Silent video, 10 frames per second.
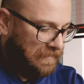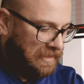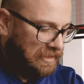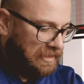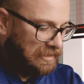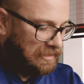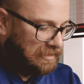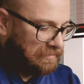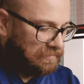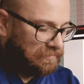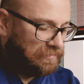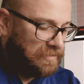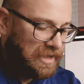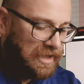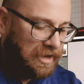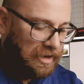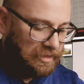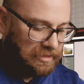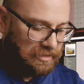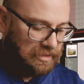They really are
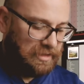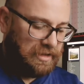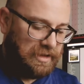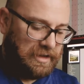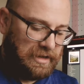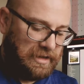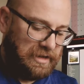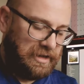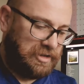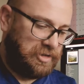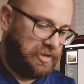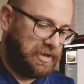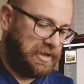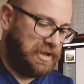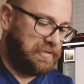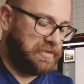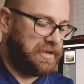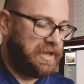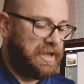a joy to use.